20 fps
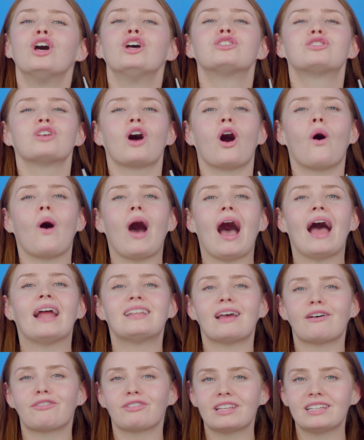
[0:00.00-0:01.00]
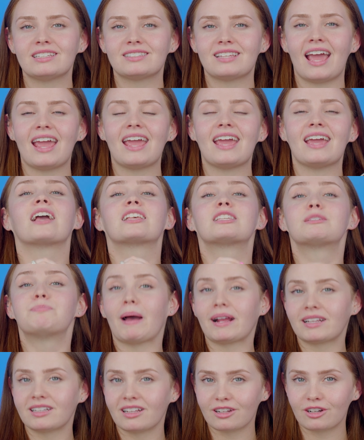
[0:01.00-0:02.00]
So I definitely say
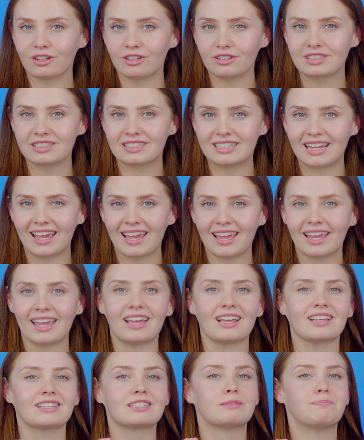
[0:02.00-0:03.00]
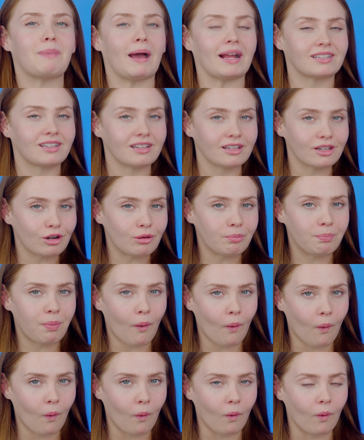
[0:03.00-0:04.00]
expect a little sting, expect a little
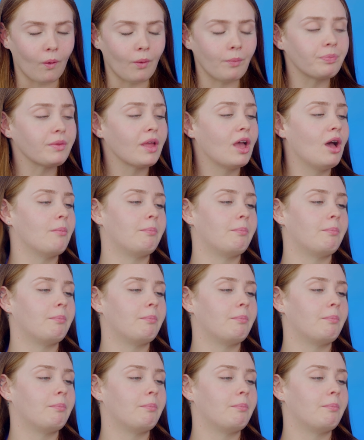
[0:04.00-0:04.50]
pull,